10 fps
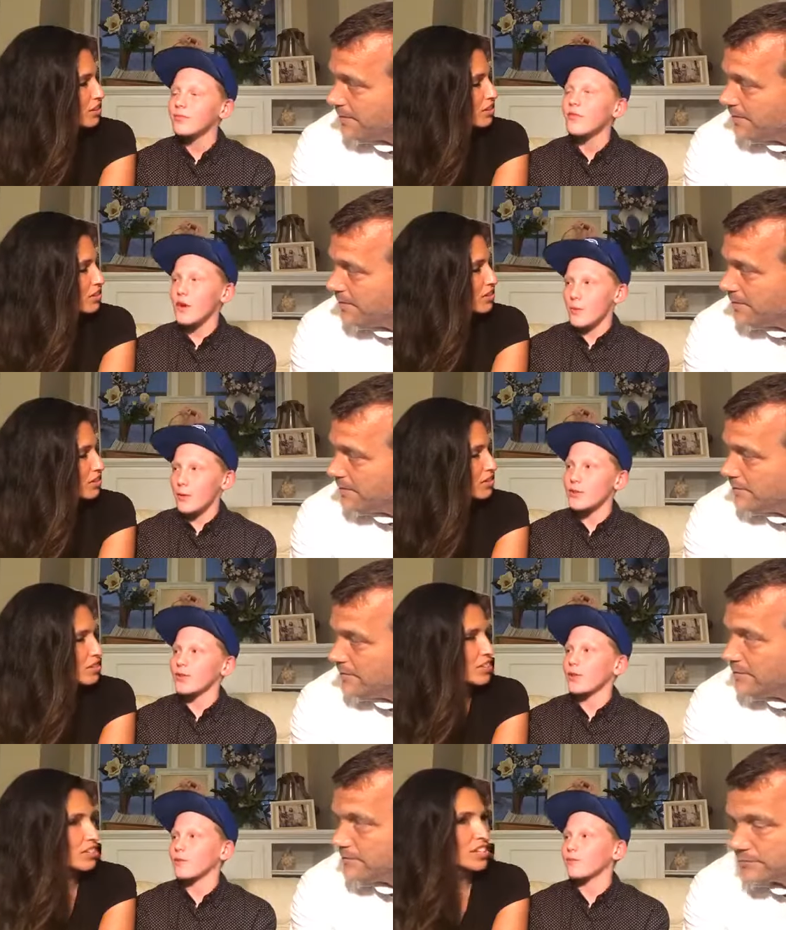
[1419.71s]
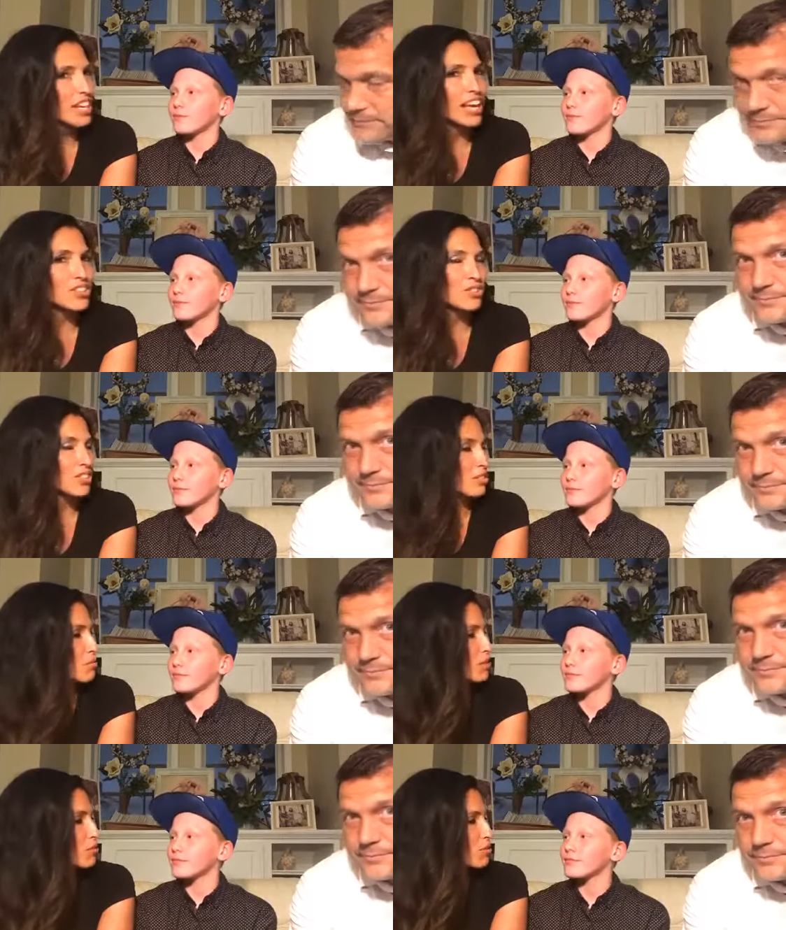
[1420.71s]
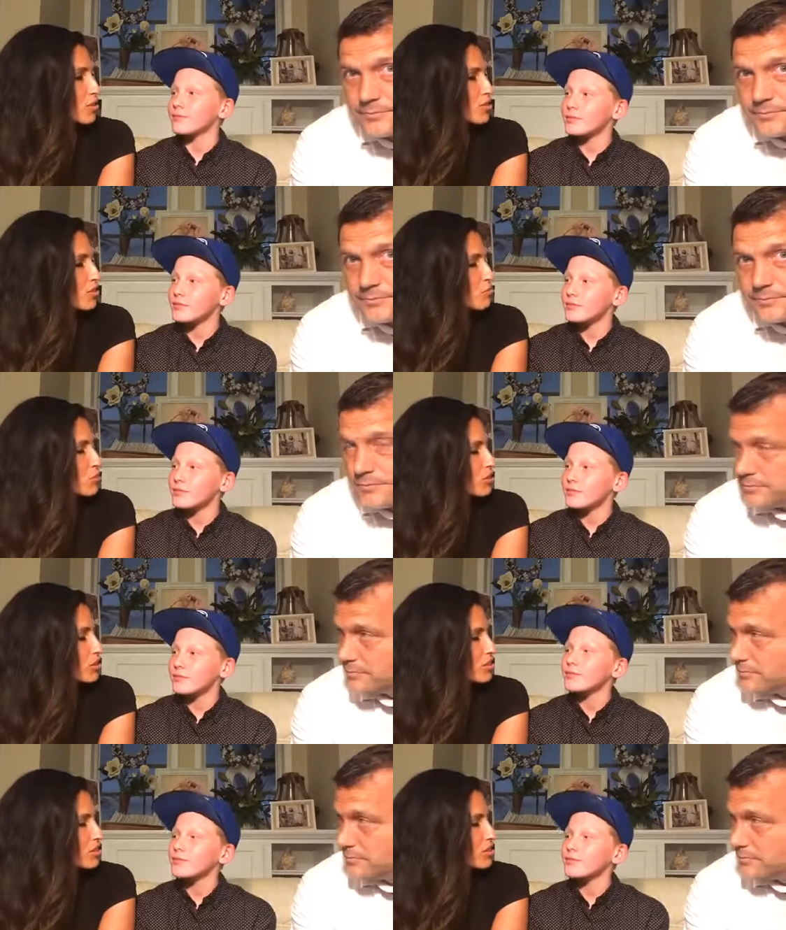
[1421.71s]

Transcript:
Speaker 1: Very much so. And so doesn't it make you want to serve more